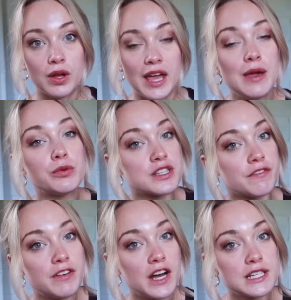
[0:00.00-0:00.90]
He wasn't
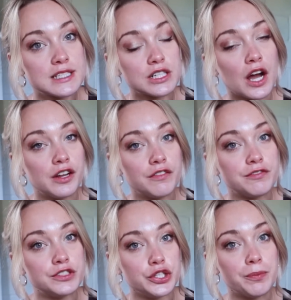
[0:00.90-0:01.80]
the first to kind
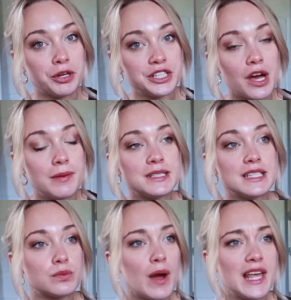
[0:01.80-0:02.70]
of do body types
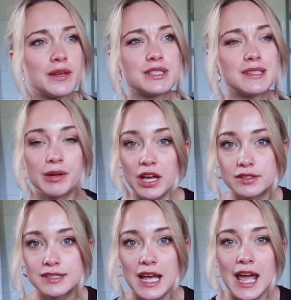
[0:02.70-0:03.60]
this way. There was someone
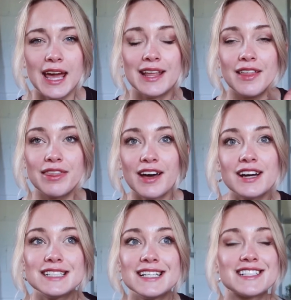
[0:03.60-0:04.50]
else in the
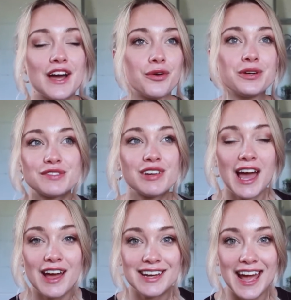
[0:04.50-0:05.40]
30s, I always
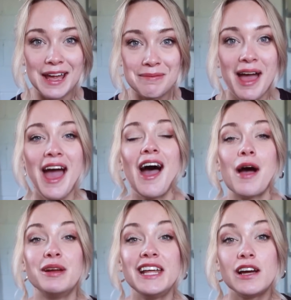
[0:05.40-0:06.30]
forget her name,
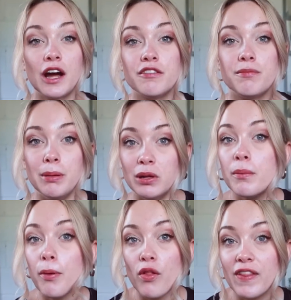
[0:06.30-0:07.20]
and he kind of built
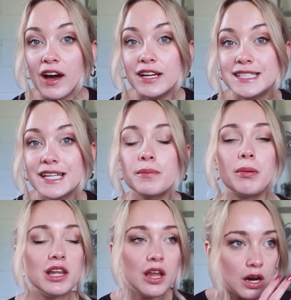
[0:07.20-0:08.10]
upon that idea,
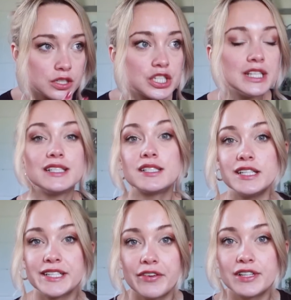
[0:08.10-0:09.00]
but largely this
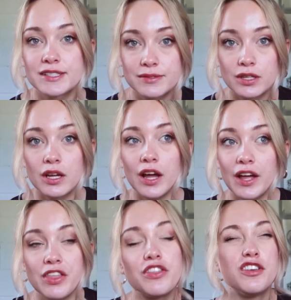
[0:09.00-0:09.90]
idea is,
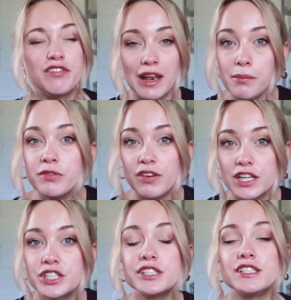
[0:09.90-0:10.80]
the developed
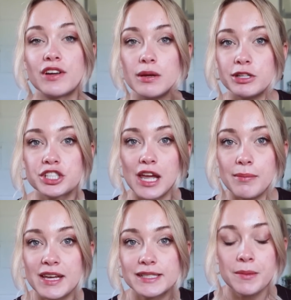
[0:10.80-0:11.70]
version is very much
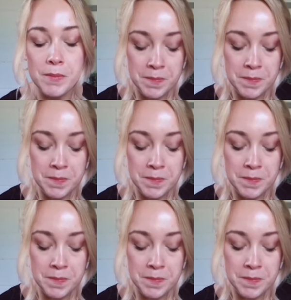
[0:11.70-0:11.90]
Kibbe's.